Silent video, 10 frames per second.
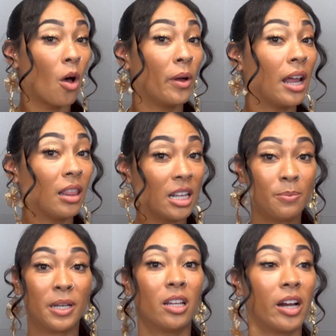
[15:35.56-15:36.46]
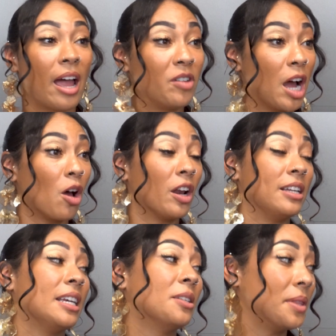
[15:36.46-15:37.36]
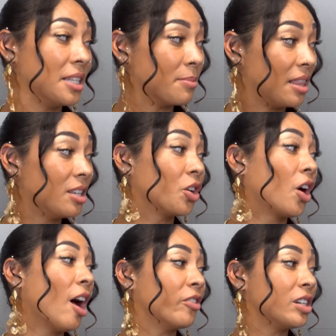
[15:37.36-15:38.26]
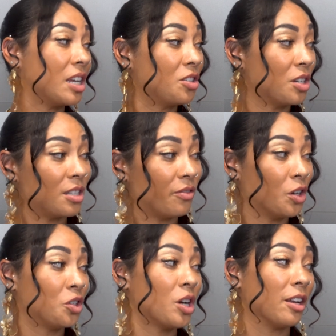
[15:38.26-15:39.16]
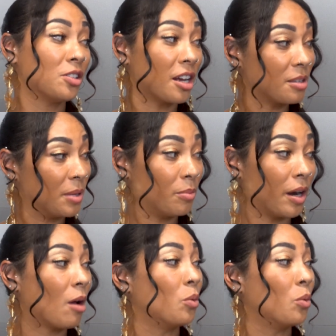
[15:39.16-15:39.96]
Oh, and let's be clear, I have not gone on dates with these men. These are conversations. If you're trying to talk to me at the bar, I